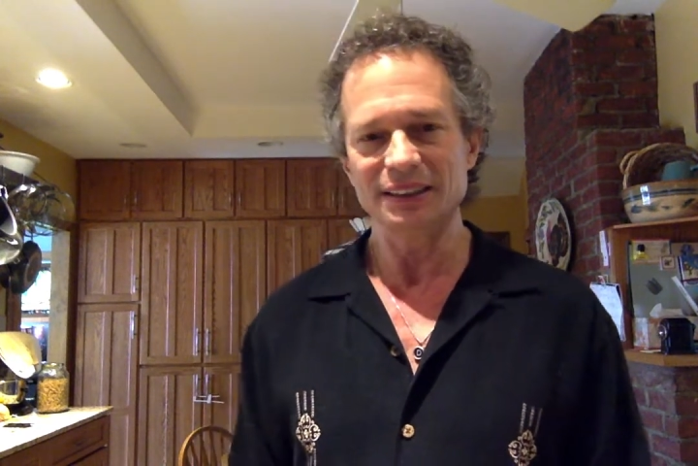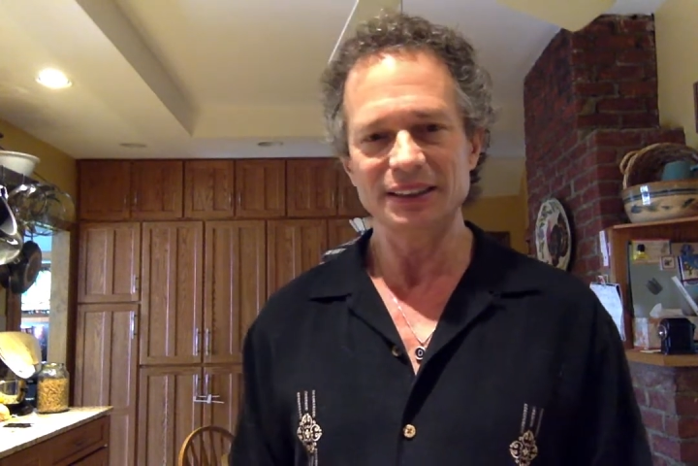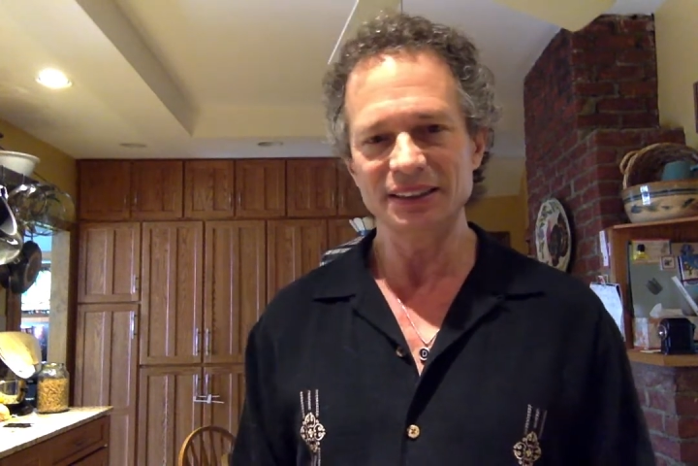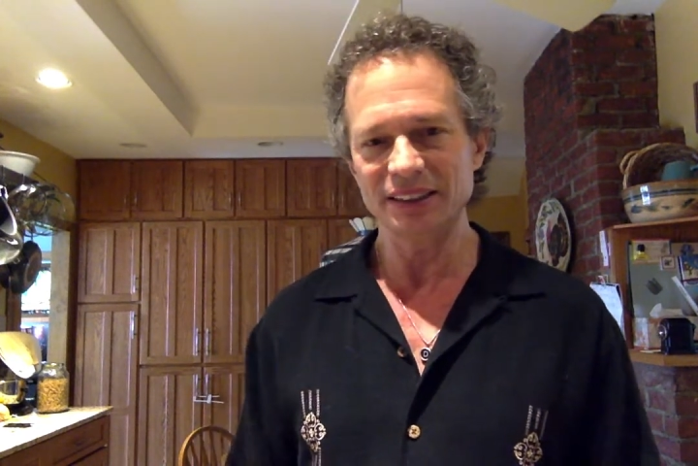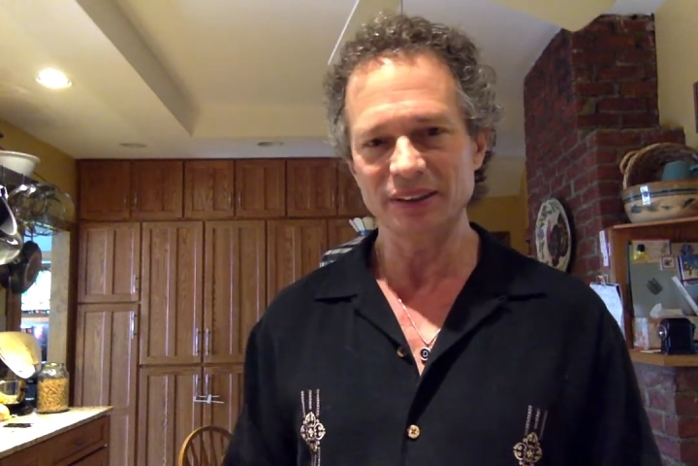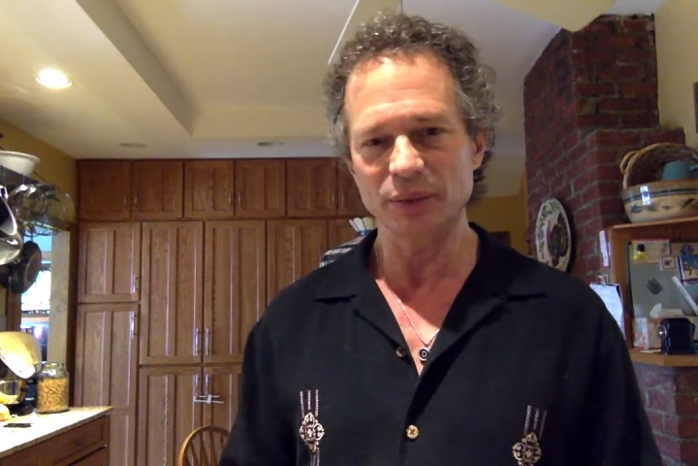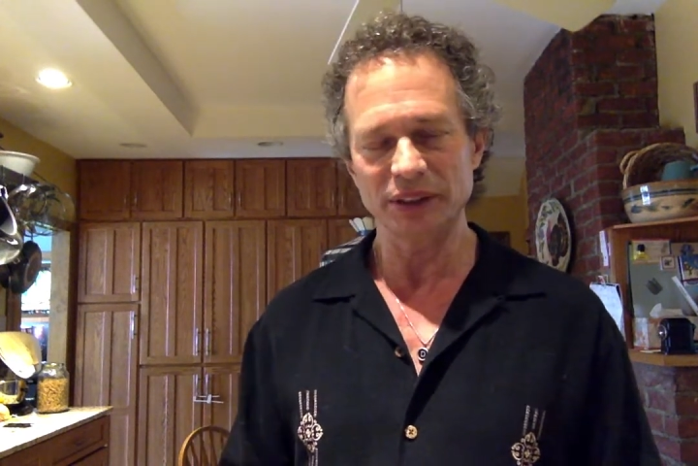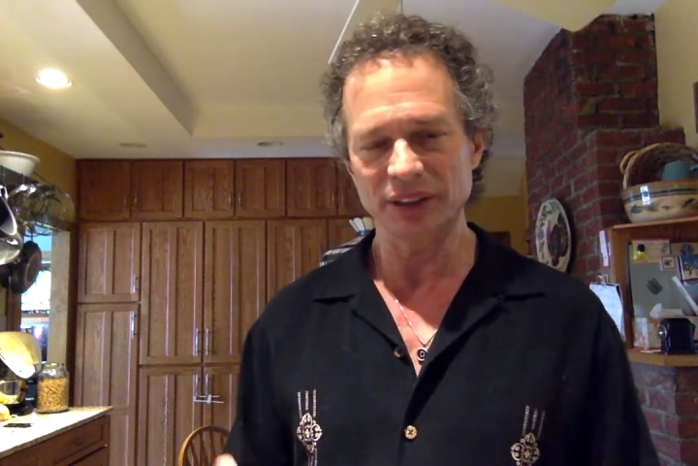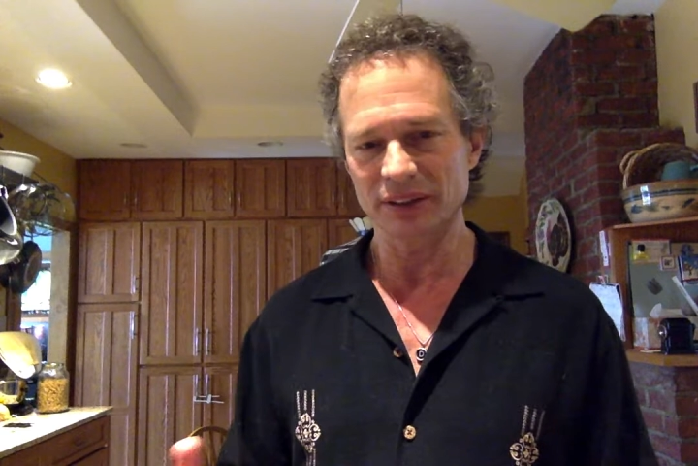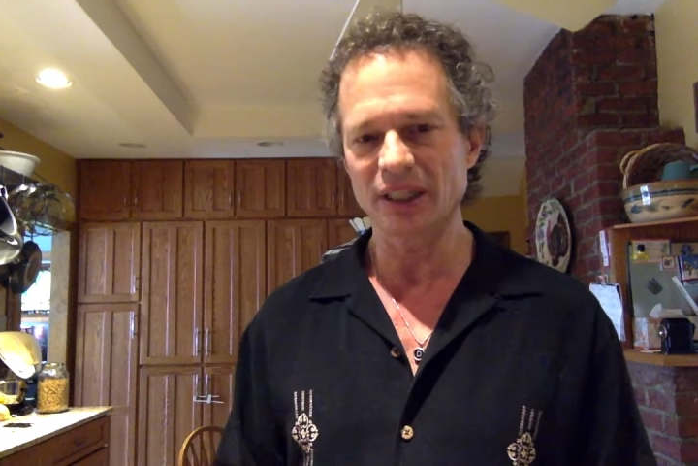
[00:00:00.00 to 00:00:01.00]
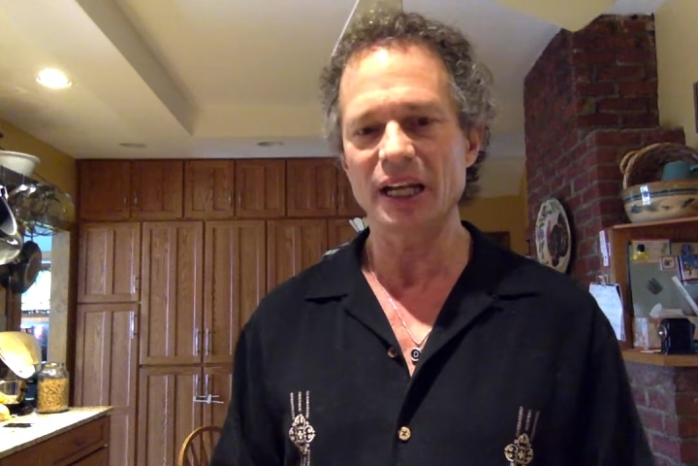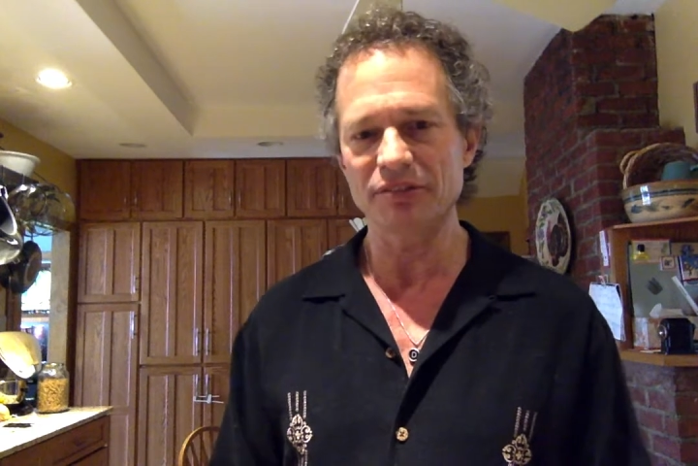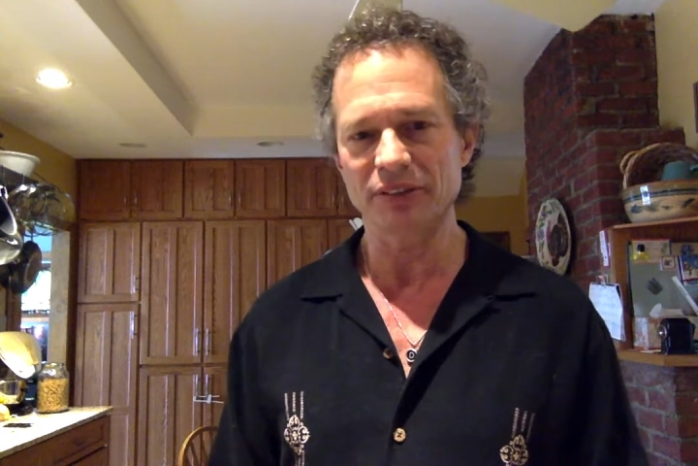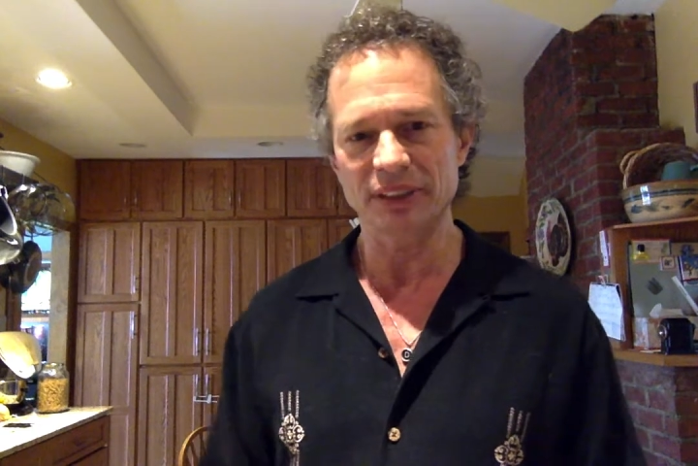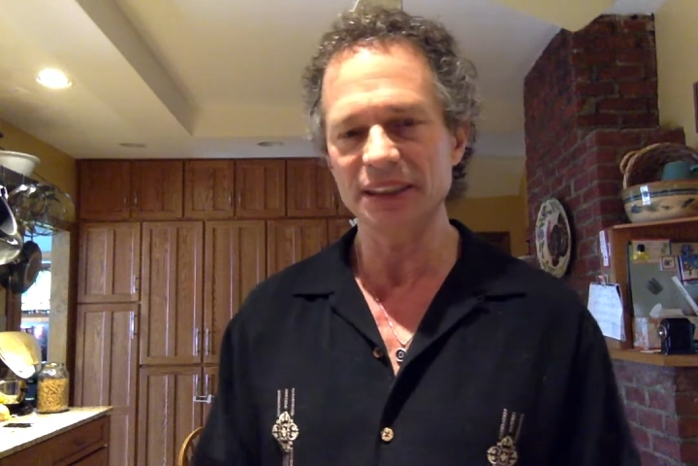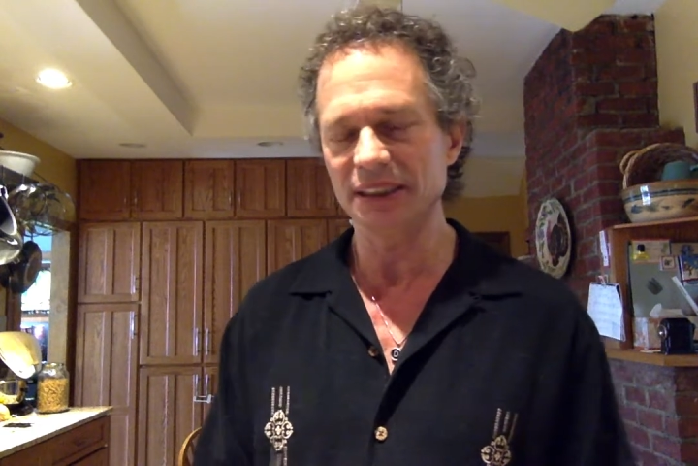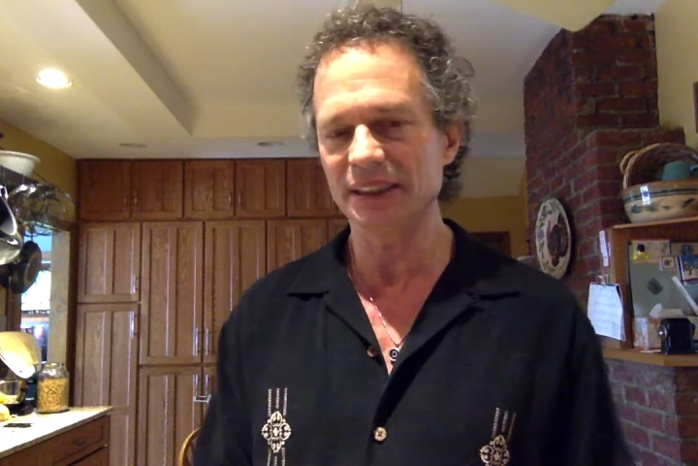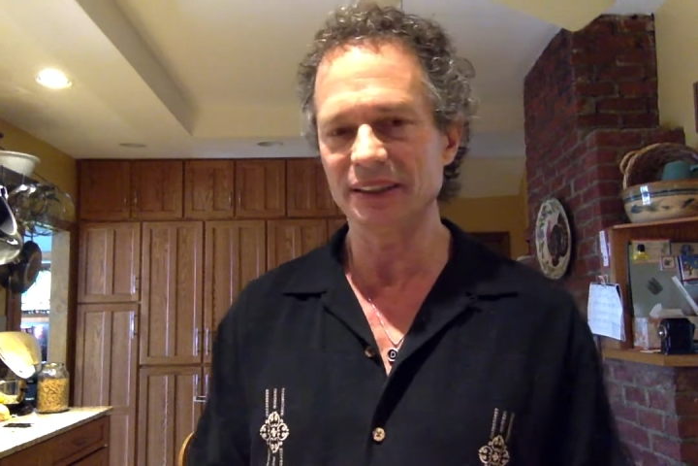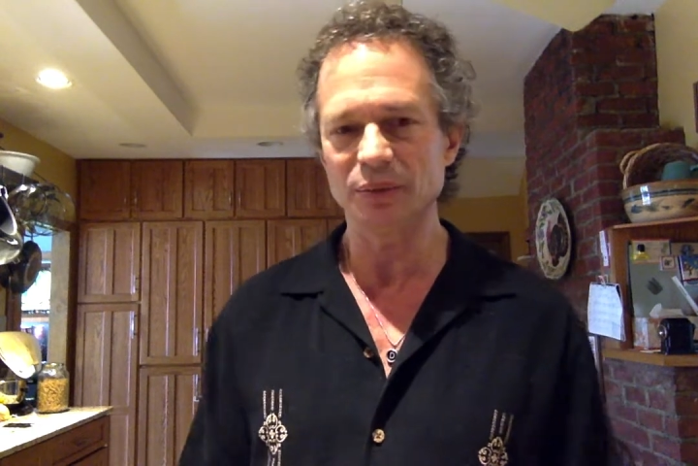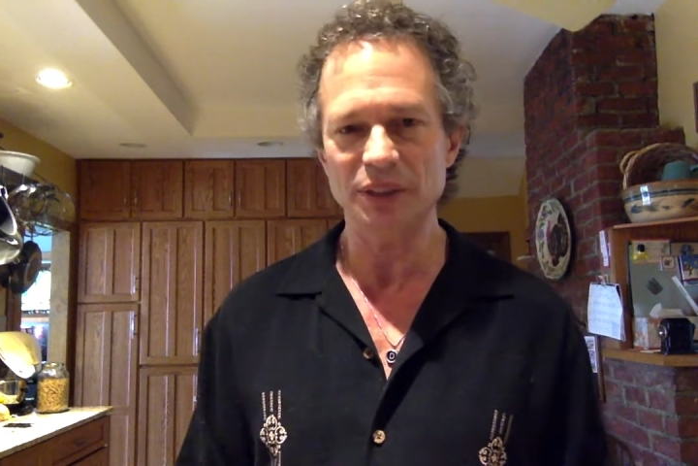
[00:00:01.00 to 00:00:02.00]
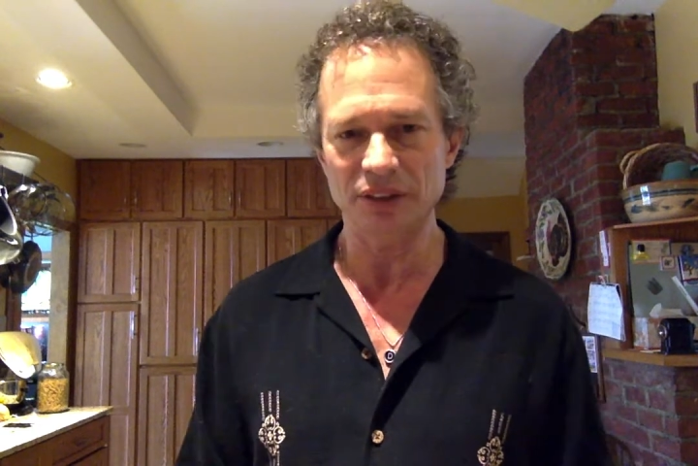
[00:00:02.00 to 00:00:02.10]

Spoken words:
to deal with their life, or at least deal with